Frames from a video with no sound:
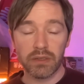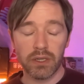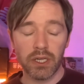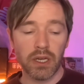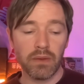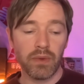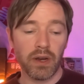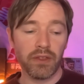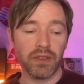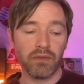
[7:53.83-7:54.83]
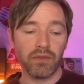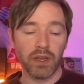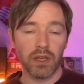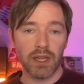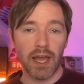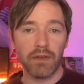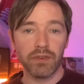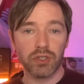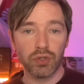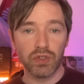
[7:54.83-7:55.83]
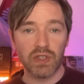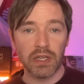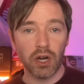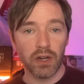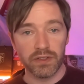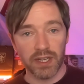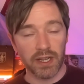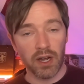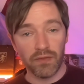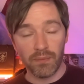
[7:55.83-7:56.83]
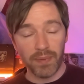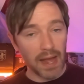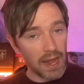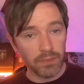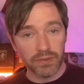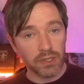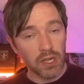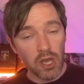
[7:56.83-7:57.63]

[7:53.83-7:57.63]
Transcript: And I think Villa gave as good as they got in the second half, and perhaps